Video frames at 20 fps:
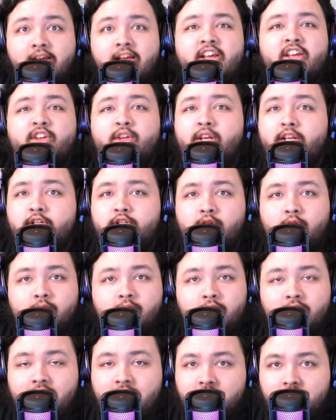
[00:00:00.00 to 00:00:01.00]
You
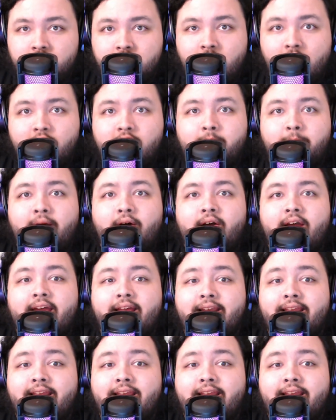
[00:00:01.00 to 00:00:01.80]
need to talk about and